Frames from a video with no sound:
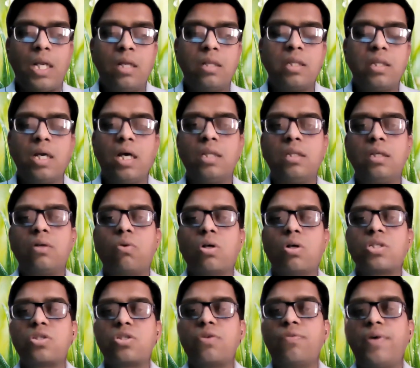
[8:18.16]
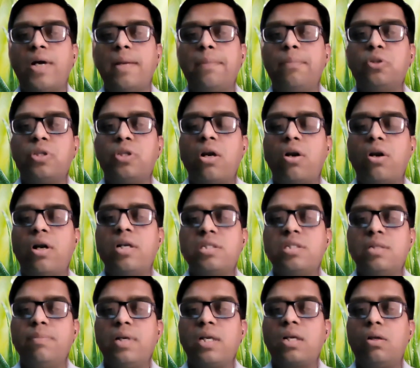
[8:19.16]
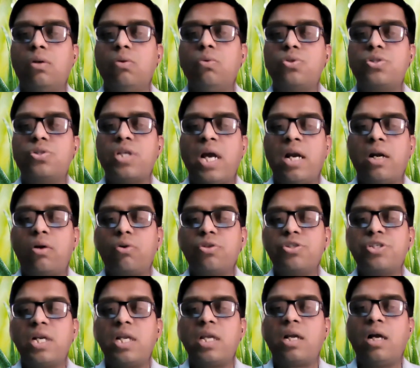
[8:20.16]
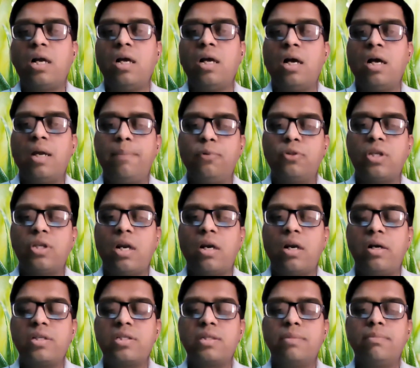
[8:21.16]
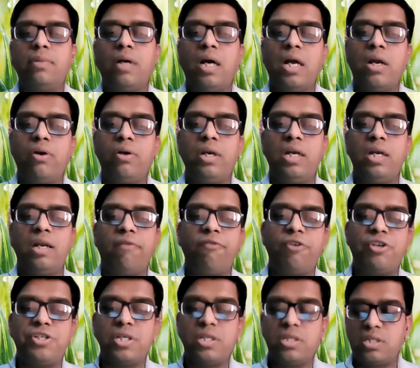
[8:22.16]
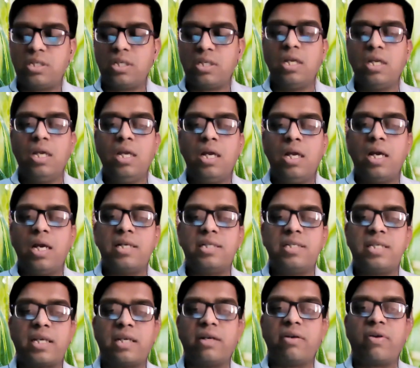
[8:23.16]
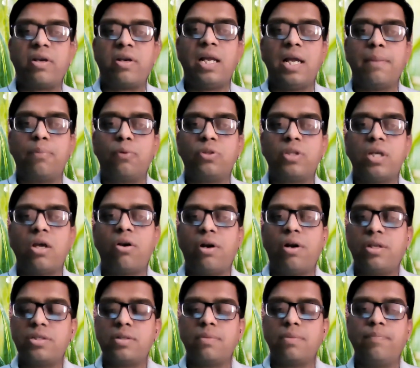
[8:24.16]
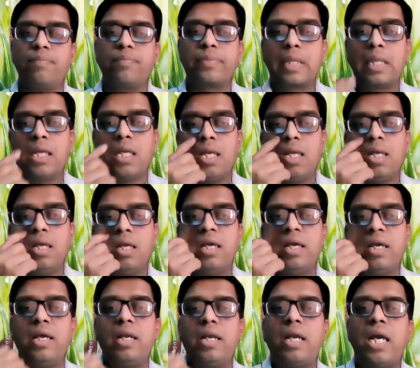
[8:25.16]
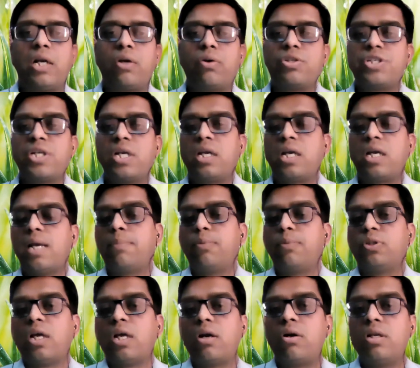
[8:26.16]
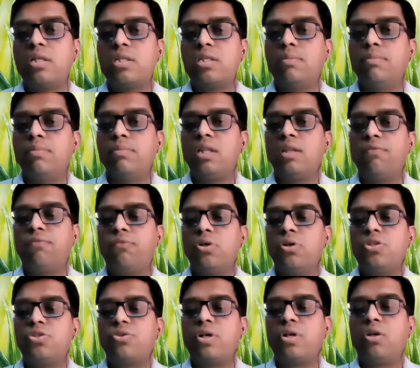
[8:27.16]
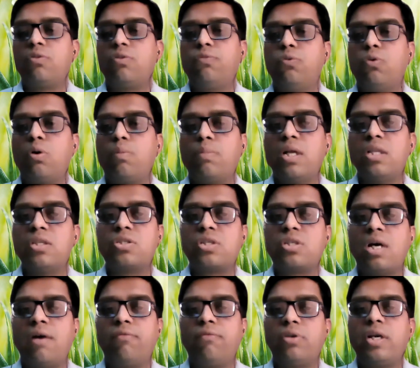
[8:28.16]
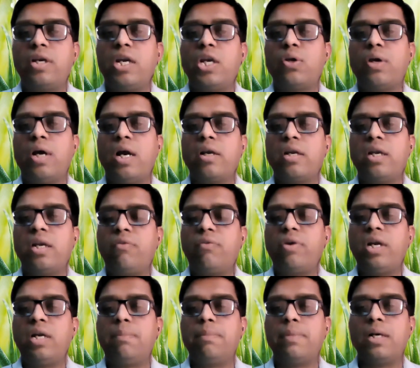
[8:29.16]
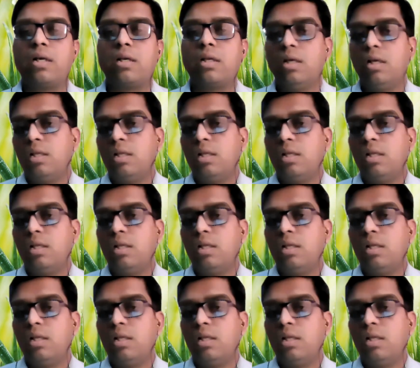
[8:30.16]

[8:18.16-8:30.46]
The other causes of hypothyroidism includes iatrogenic hypothyroidism, iodine deficiency, and secondary hypothyroidism. In iatrogenic hypothyroidism, in the first 3 to 4 months after radioiodine treatment,